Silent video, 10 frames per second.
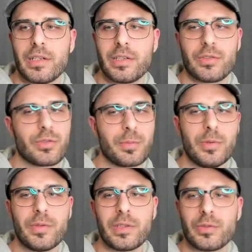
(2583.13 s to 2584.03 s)

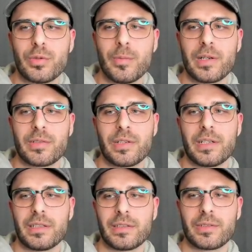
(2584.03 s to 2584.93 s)
smooth it too much, right?
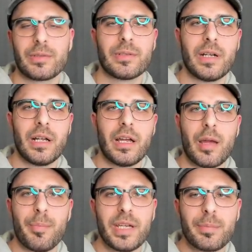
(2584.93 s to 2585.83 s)
So a
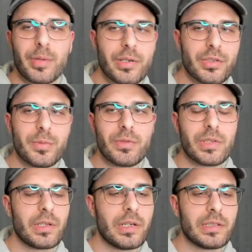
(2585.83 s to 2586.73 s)
big brush smooths a
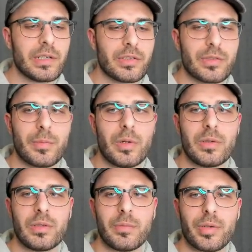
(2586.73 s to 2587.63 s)
lot and a small
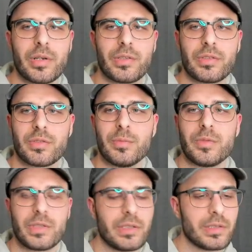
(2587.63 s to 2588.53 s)
brush smooths
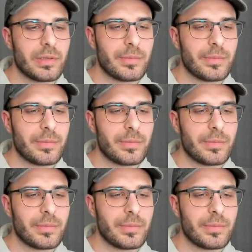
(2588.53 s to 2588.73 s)
a little.